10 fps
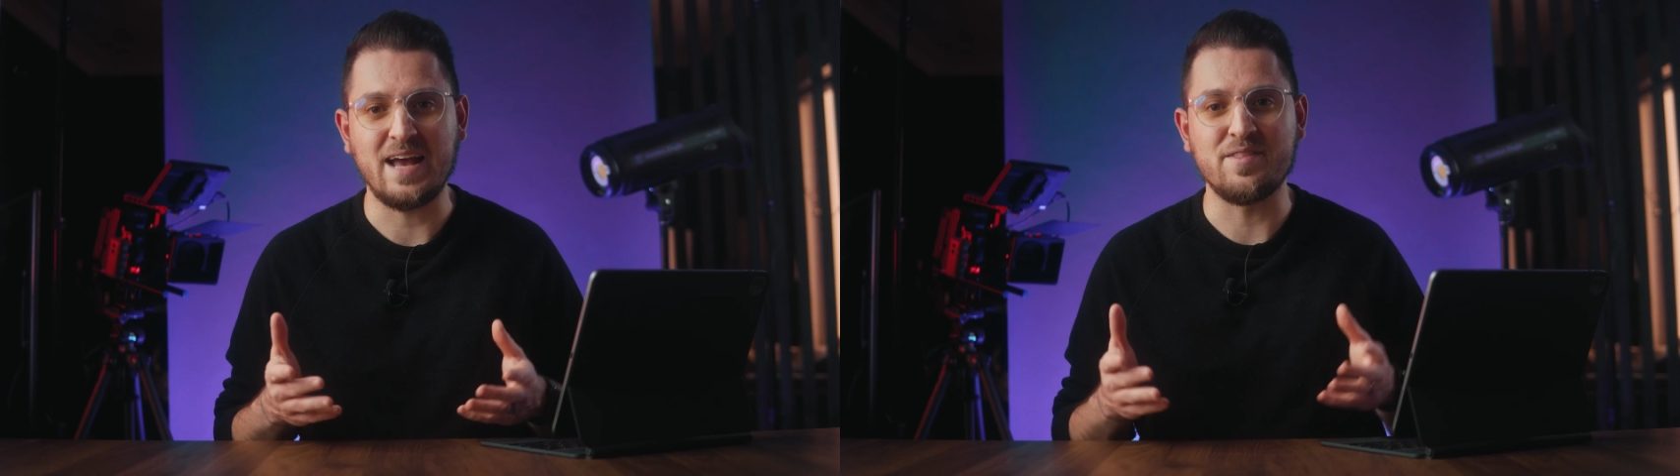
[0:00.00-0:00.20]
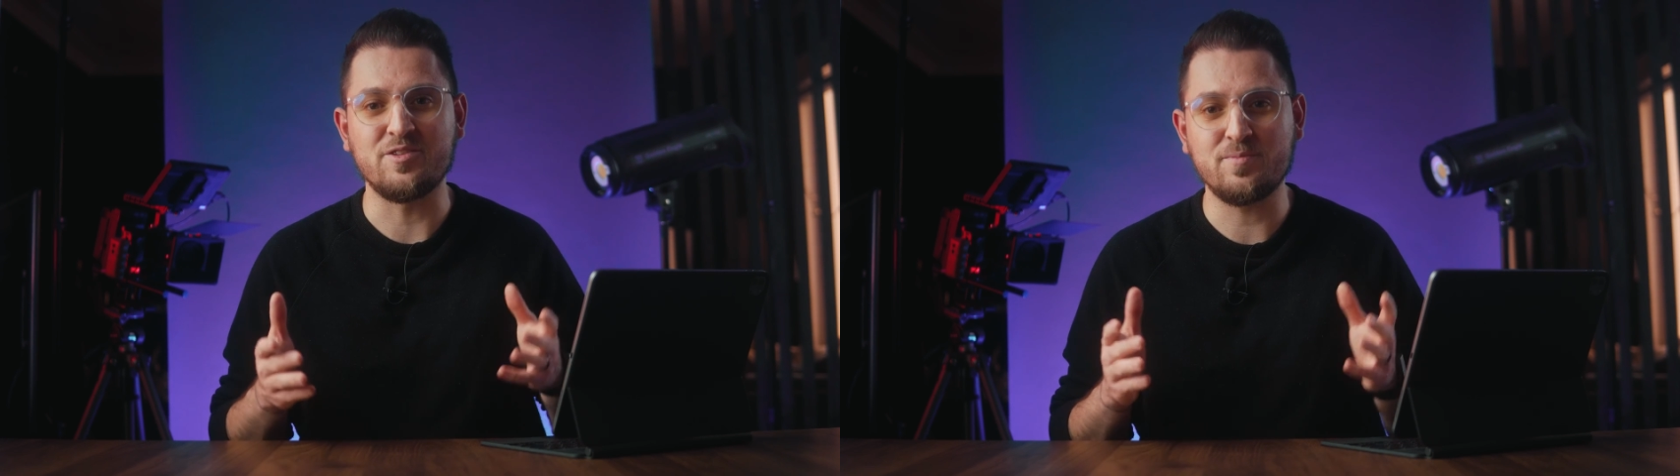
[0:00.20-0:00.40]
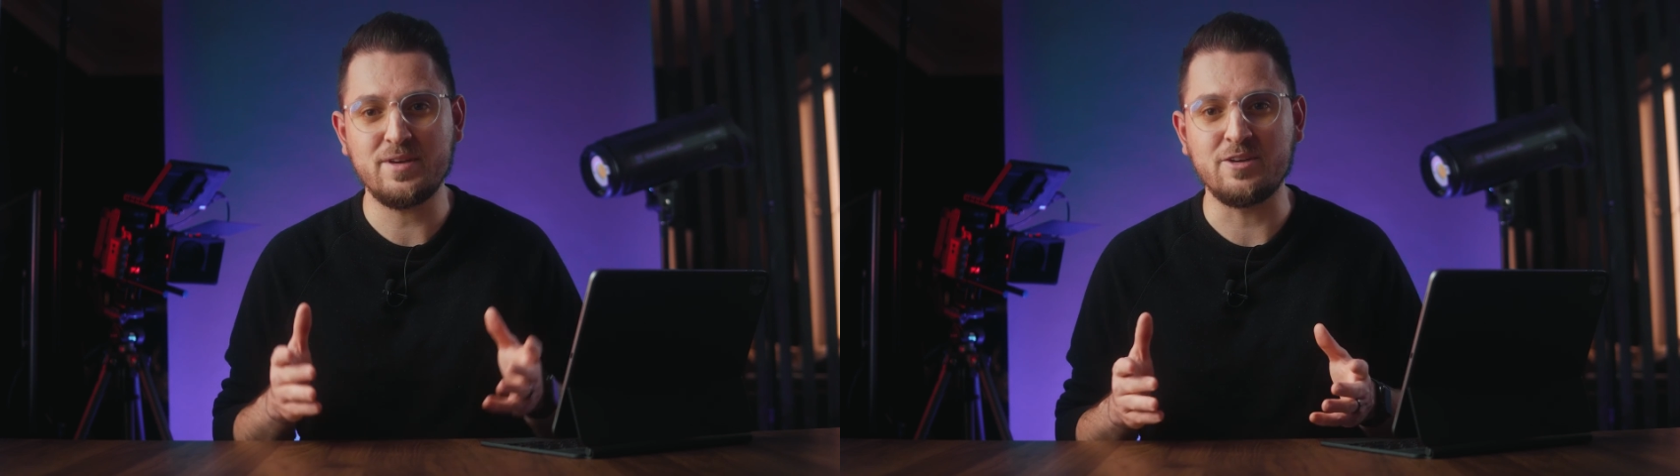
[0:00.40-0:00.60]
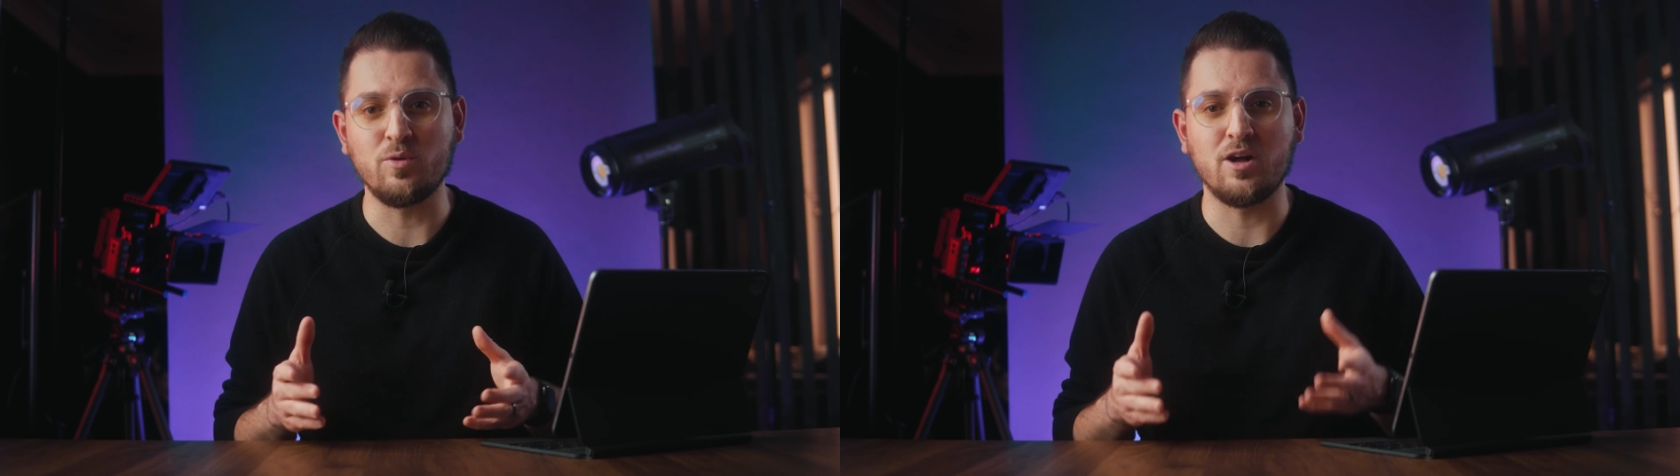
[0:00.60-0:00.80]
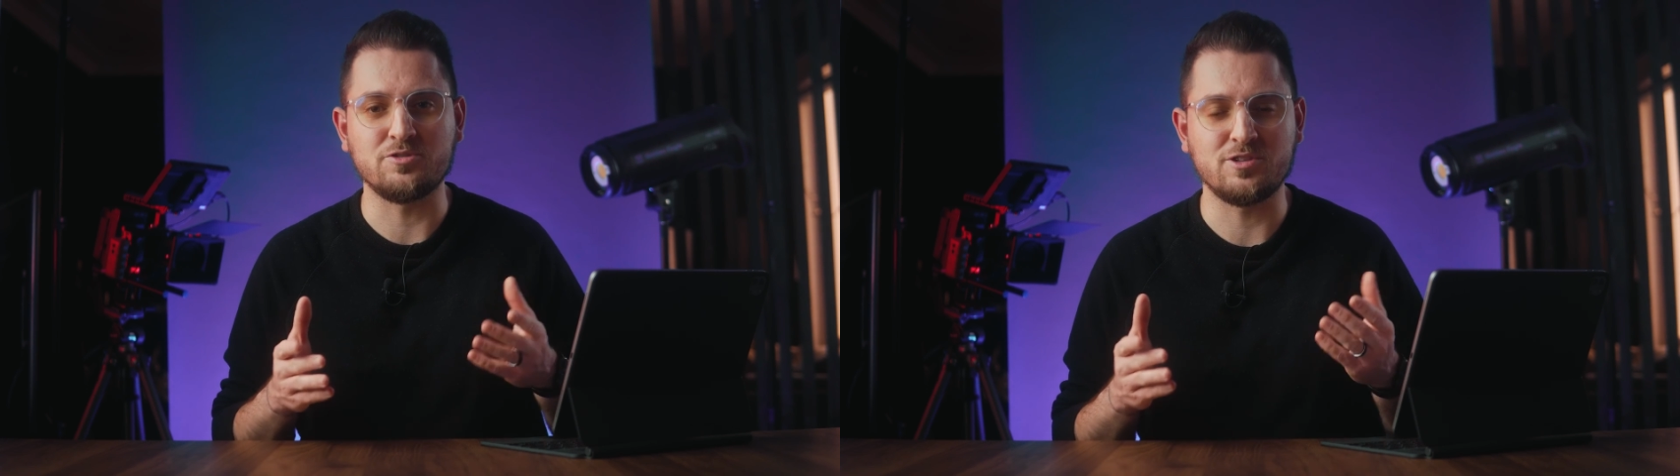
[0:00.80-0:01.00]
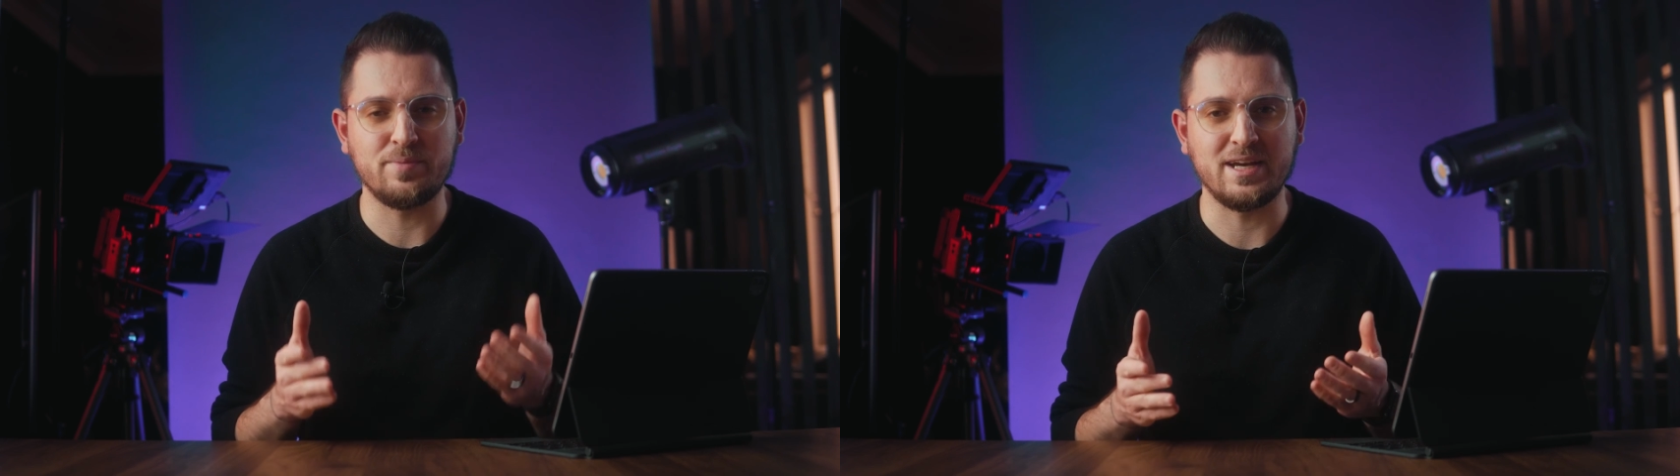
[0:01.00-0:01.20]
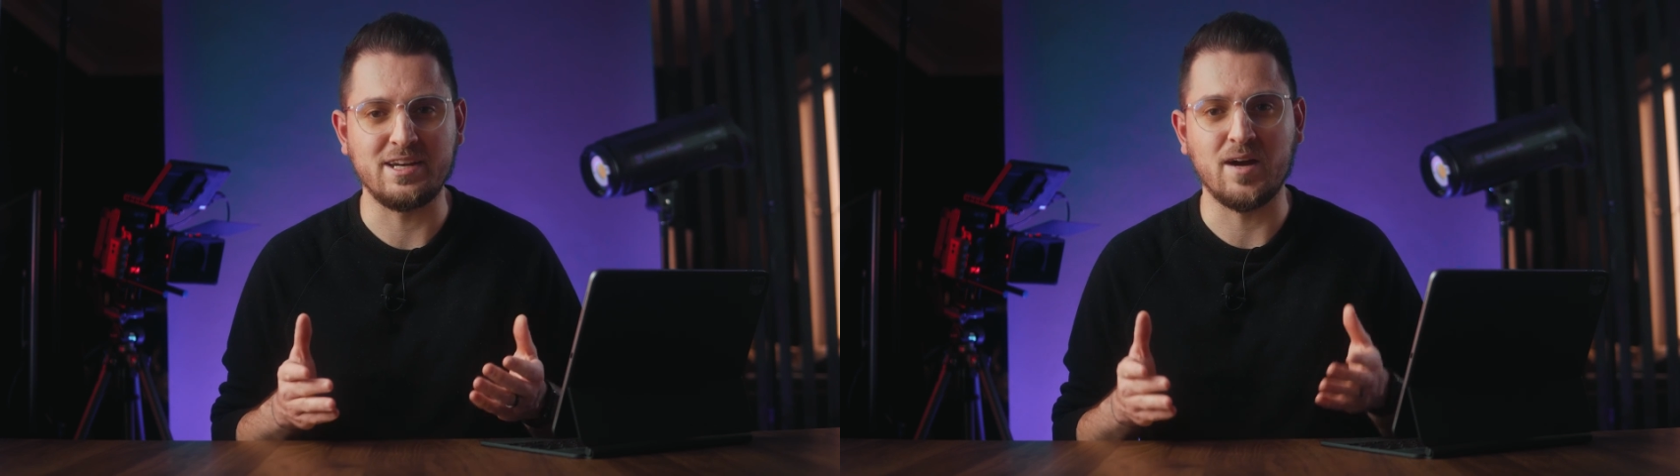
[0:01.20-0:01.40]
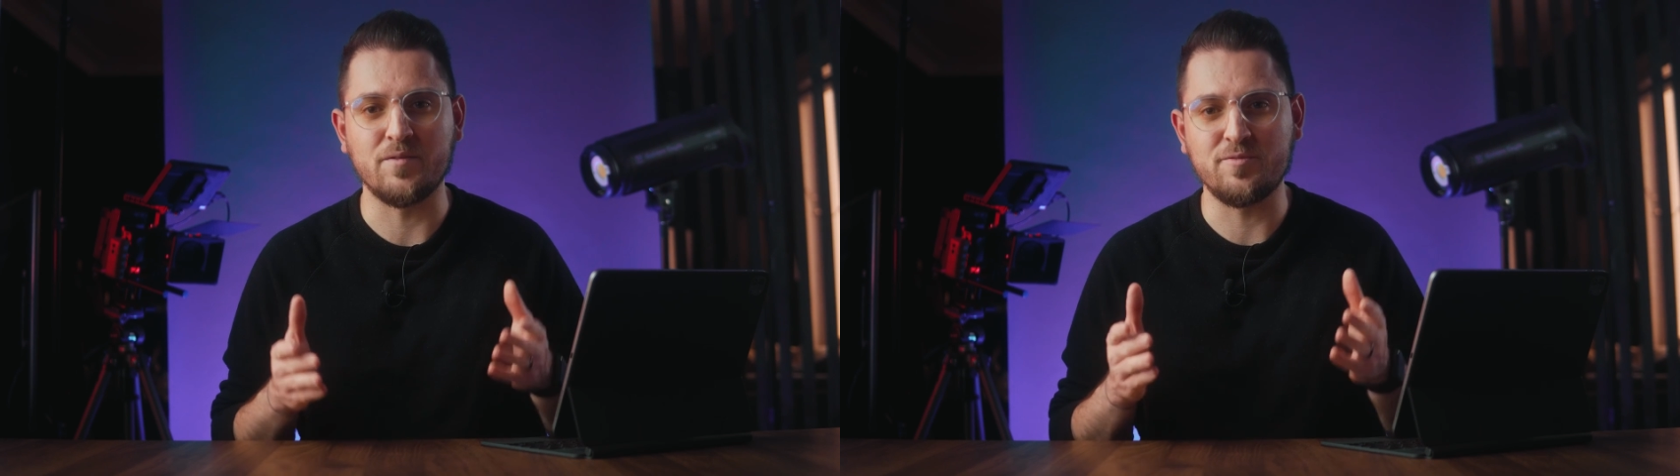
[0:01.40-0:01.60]
and the speed will also
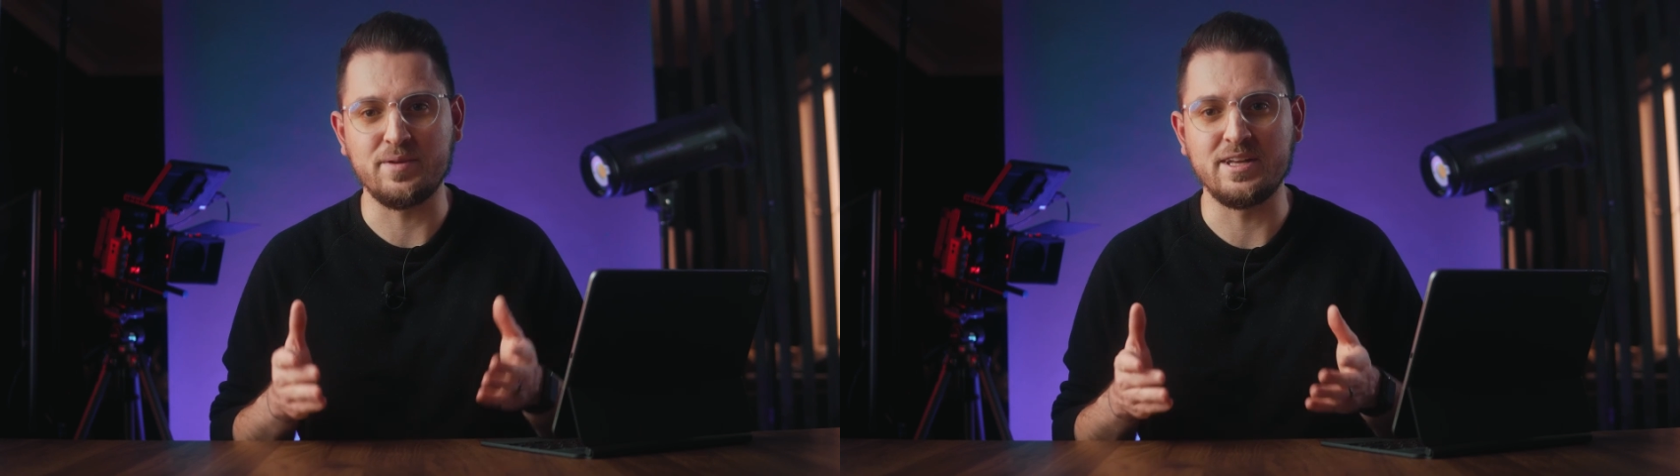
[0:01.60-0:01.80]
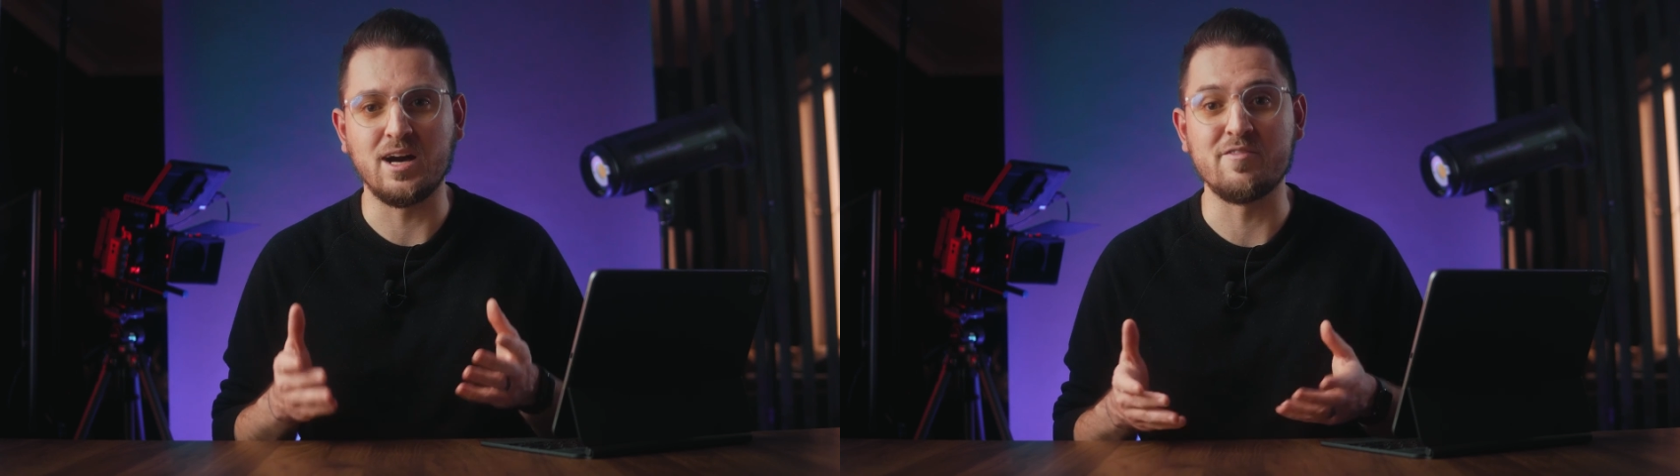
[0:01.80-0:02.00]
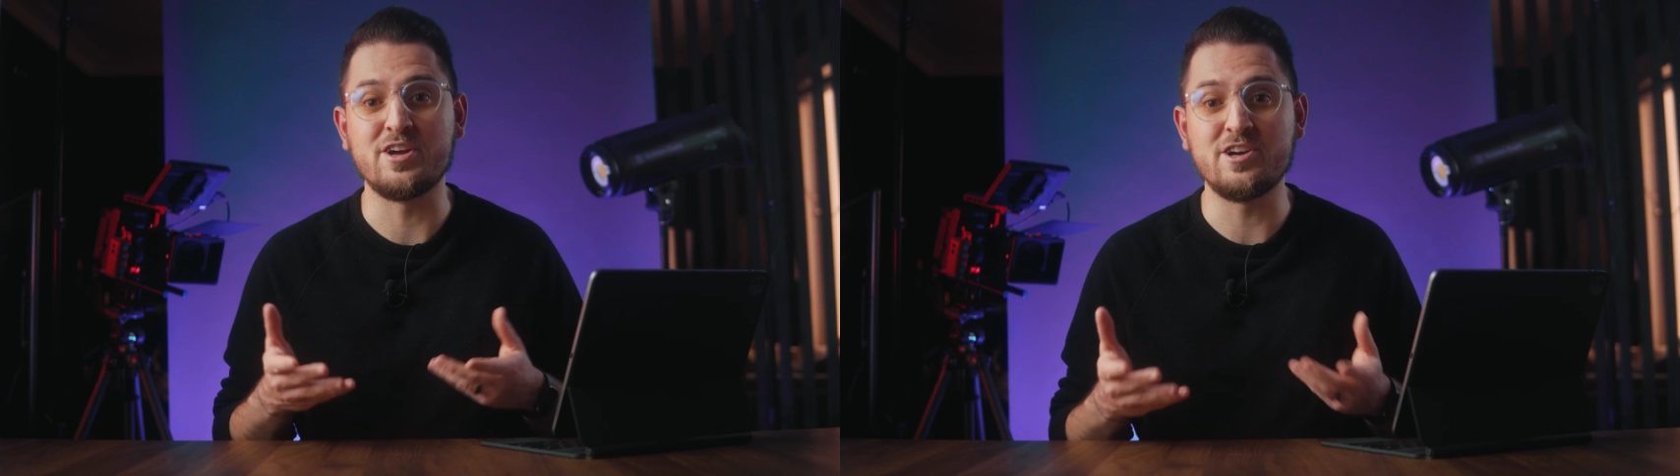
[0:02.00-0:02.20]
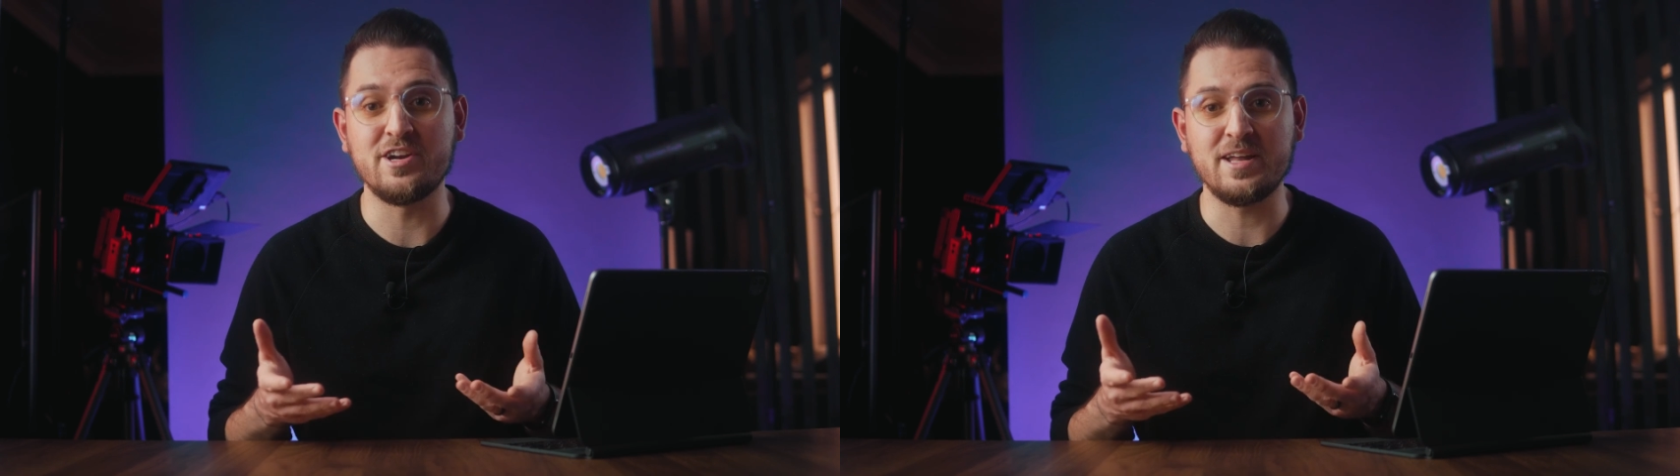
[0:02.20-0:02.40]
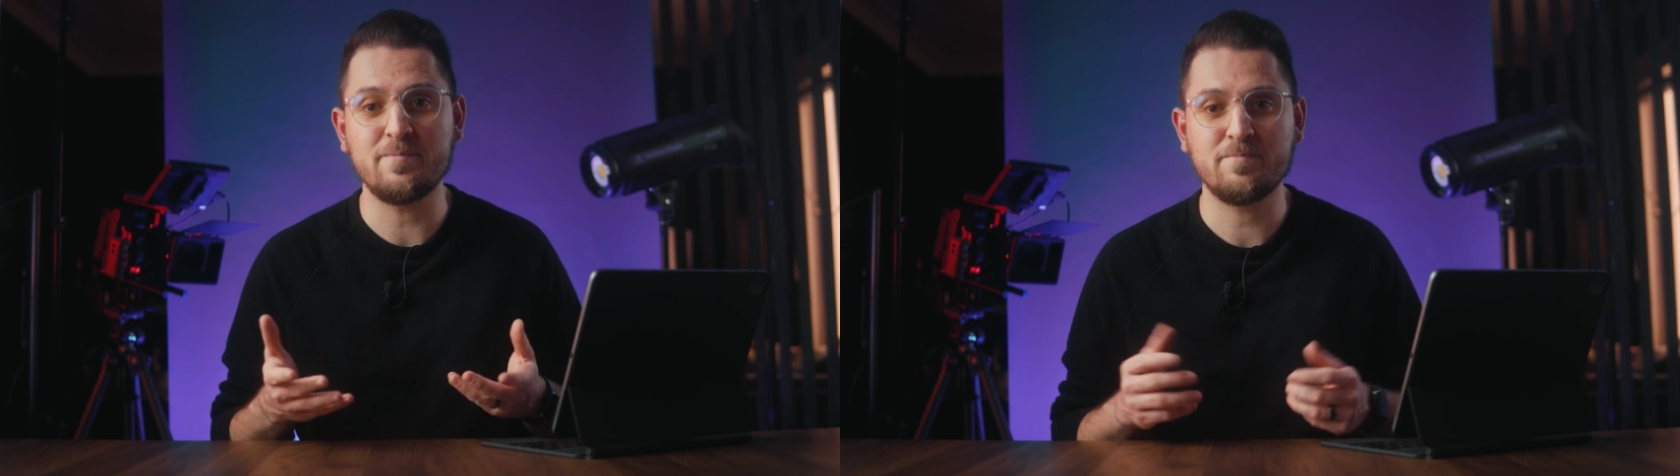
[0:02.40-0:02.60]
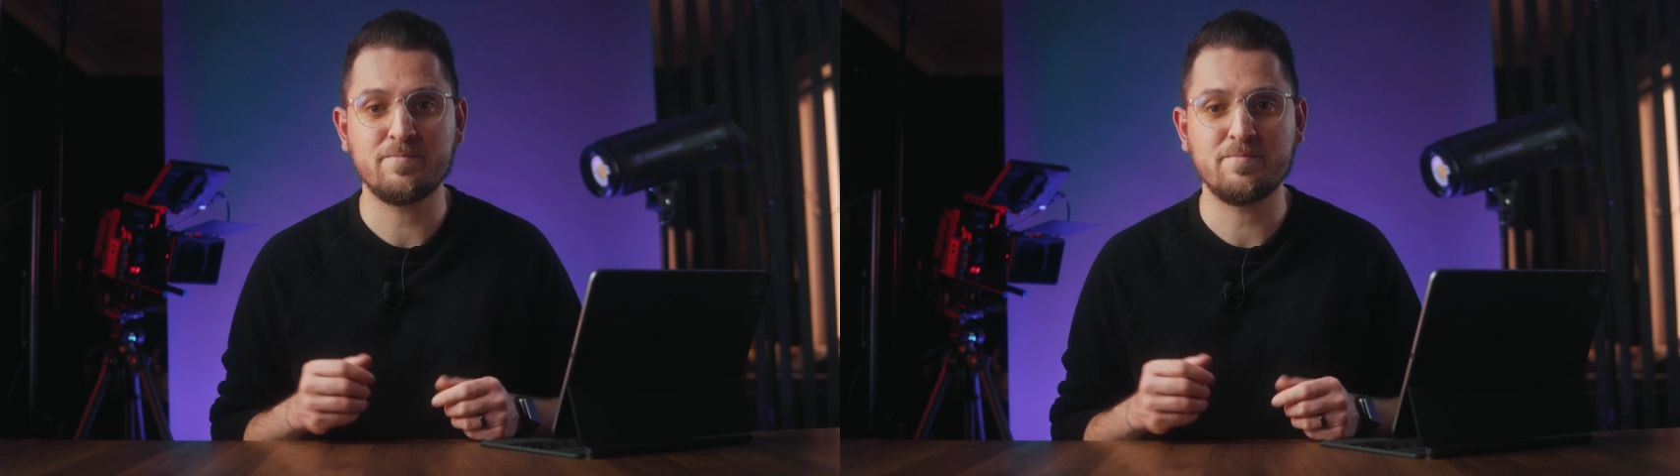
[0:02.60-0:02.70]
depend on the speed of your internet.